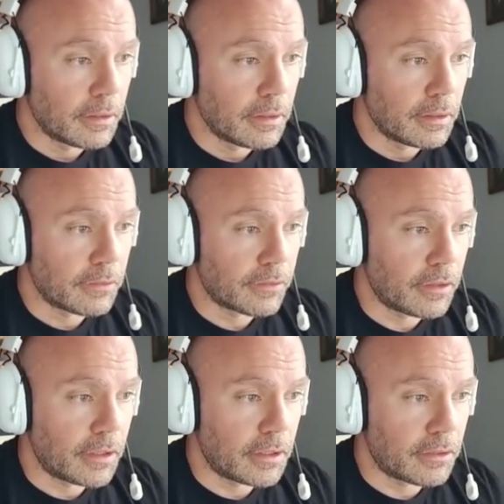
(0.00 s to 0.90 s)
It's a
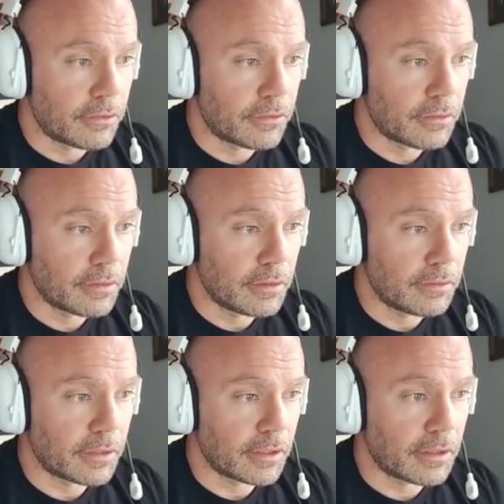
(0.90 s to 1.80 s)
lunge. He's
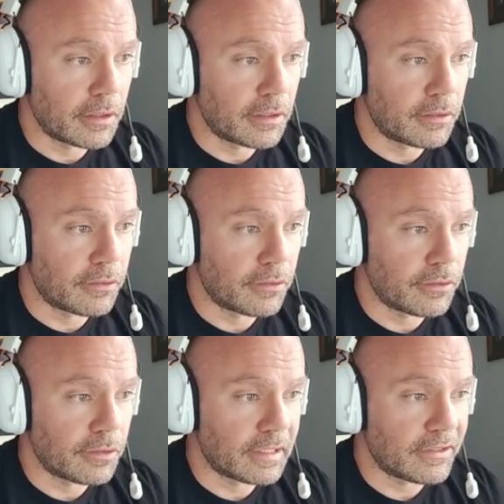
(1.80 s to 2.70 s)
got a lunge.
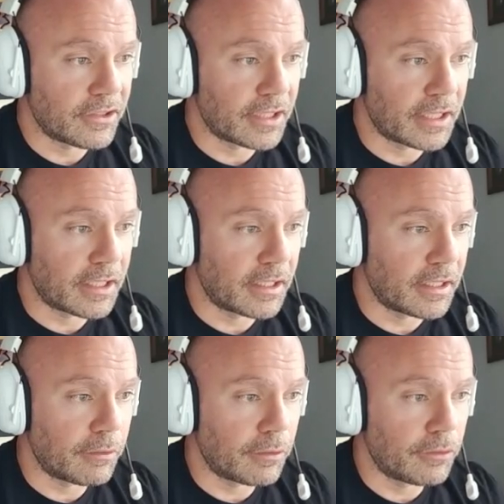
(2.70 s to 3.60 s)
He's lunging out of
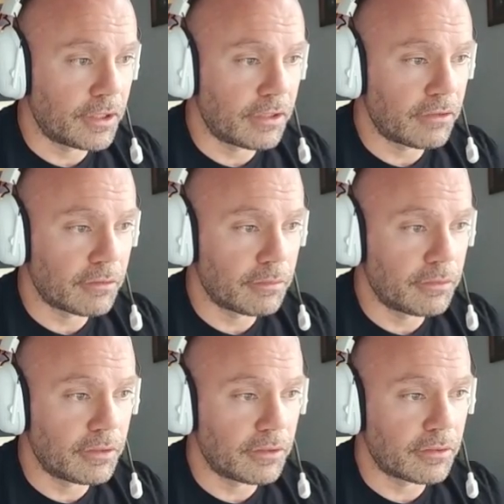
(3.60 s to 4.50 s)
that rotational
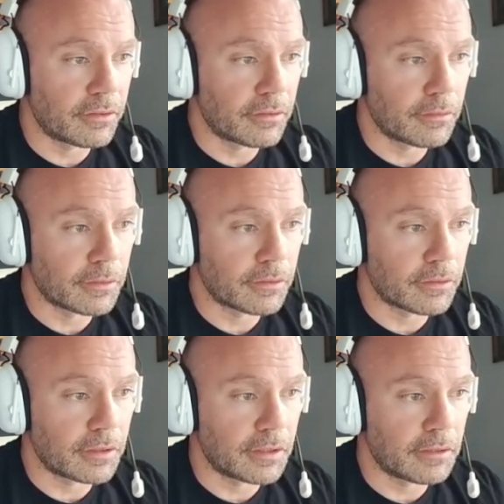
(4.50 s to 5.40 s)
position. What's a
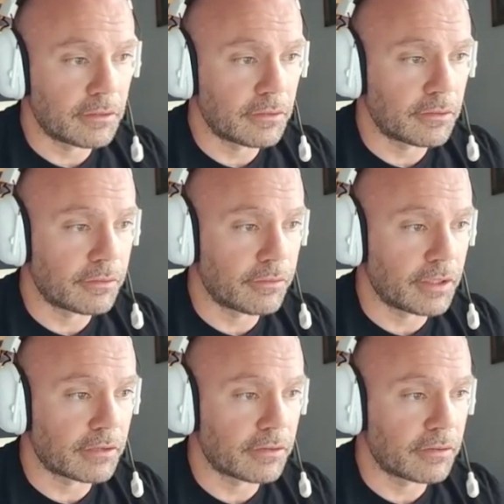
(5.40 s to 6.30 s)
lunge? It's a
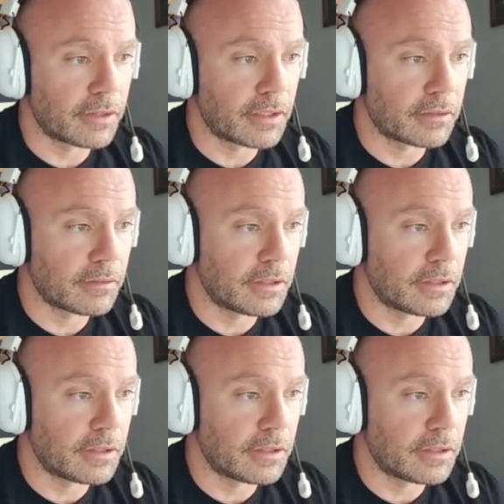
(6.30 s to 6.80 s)
flexion of the ankle, knee,